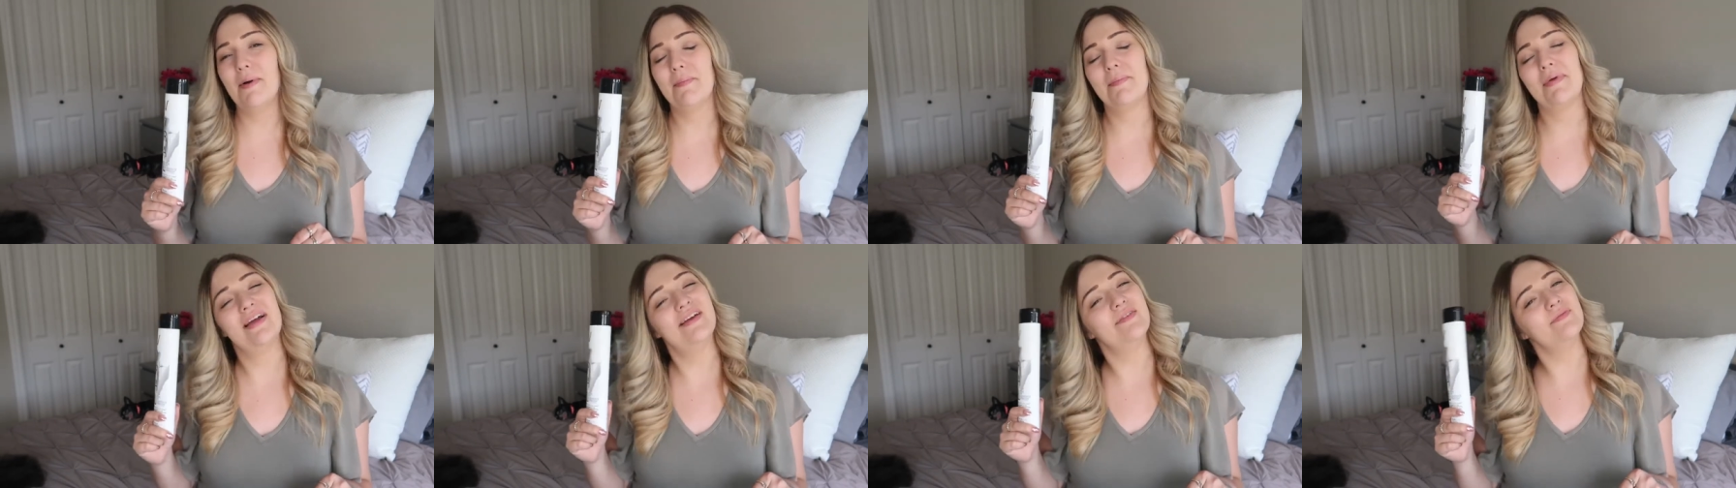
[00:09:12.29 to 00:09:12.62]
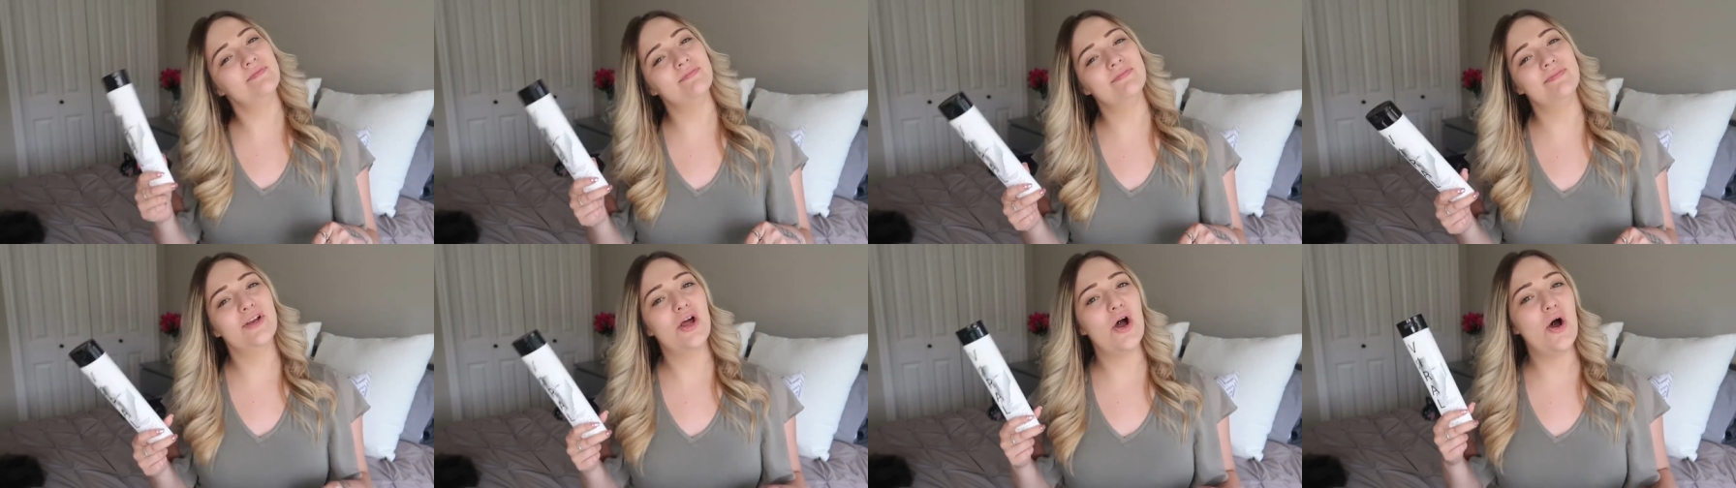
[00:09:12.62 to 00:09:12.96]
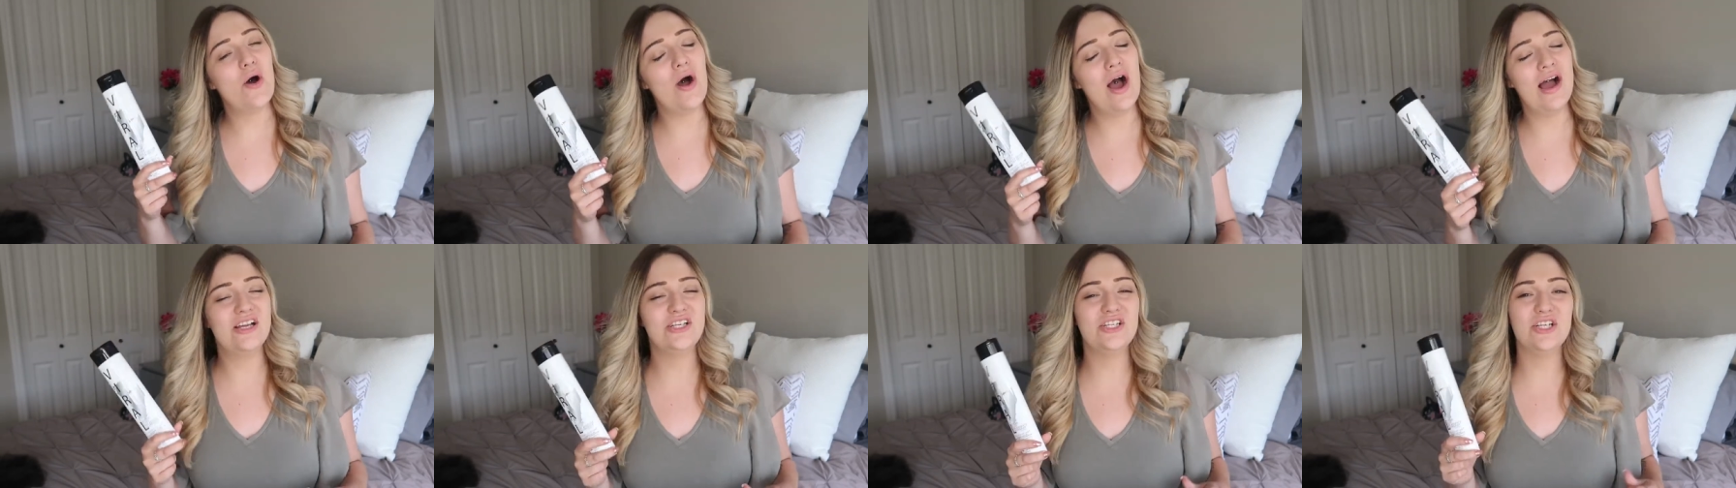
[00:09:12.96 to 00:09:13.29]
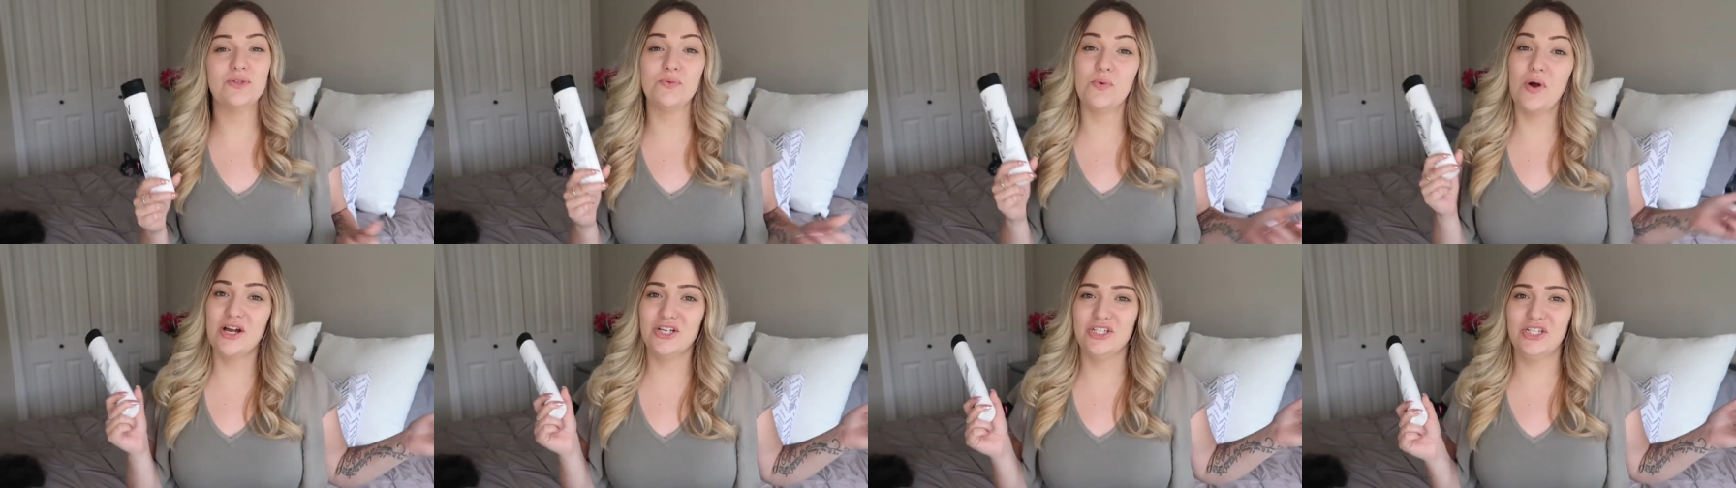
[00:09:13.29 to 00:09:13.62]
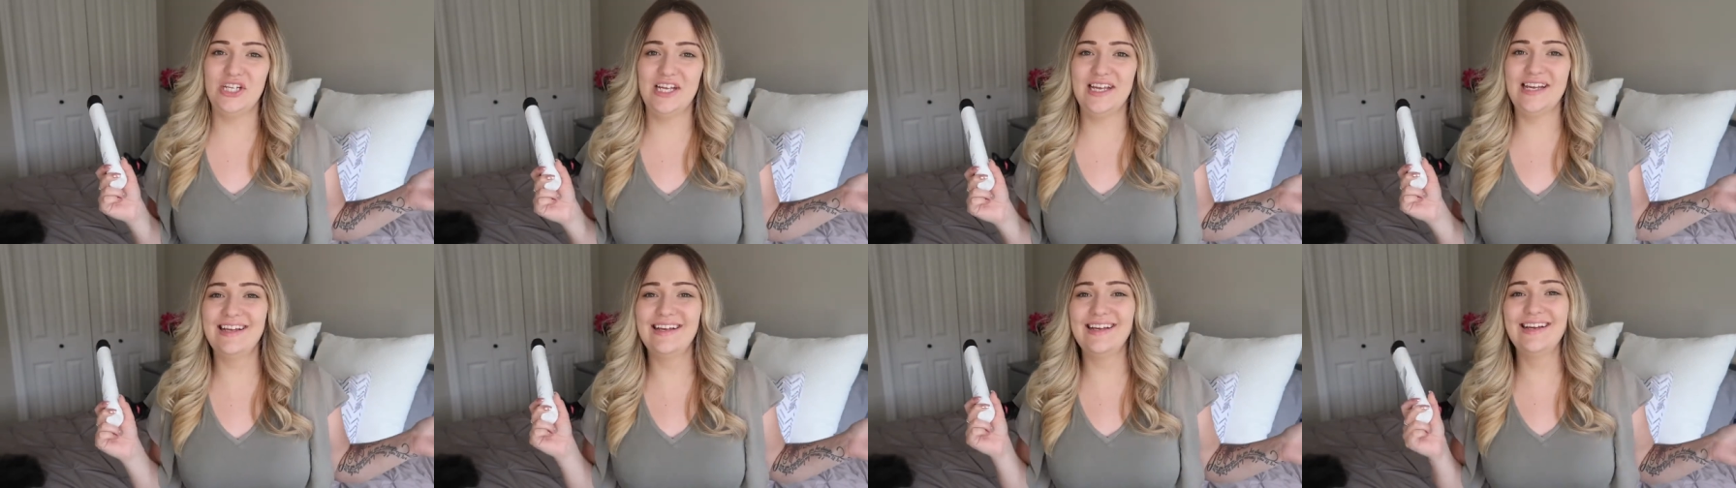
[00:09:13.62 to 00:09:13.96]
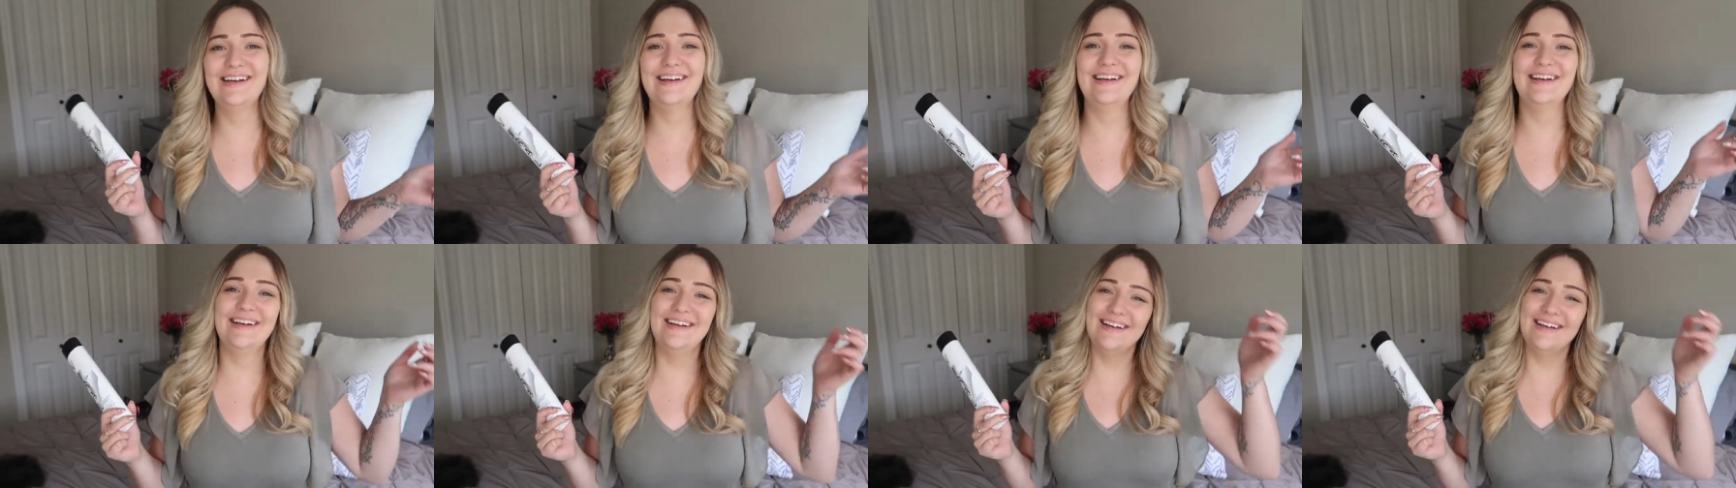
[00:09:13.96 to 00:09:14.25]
I'm like, mm, no, I just washed it.